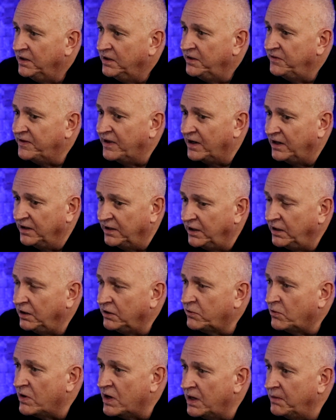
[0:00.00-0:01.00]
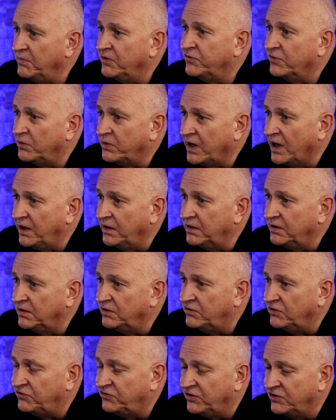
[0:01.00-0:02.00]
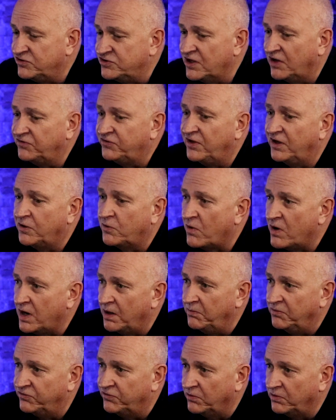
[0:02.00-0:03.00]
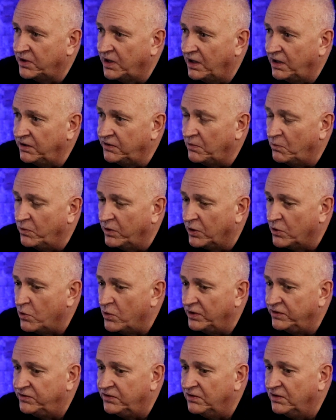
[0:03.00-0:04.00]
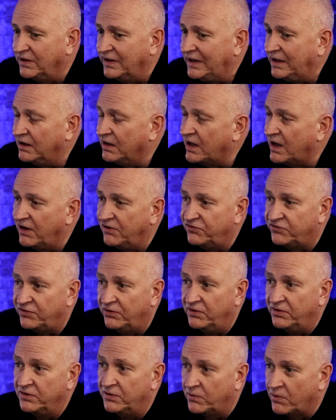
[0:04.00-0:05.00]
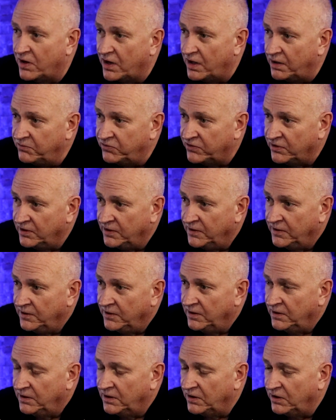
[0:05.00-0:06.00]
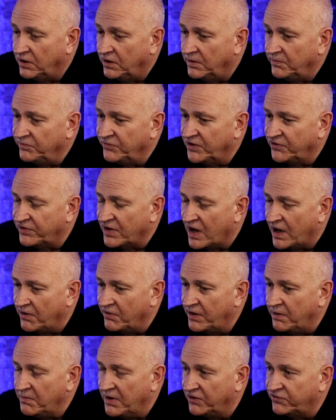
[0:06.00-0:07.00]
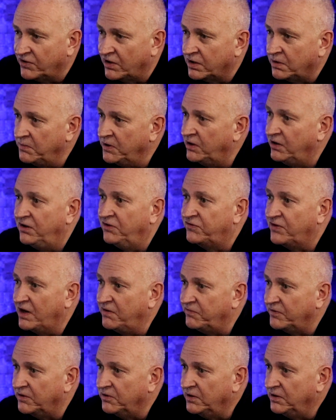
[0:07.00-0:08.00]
that a little crime is okay, to suggest that crime is okay, that we're going to legalize certain crimes, how that makes our community safer.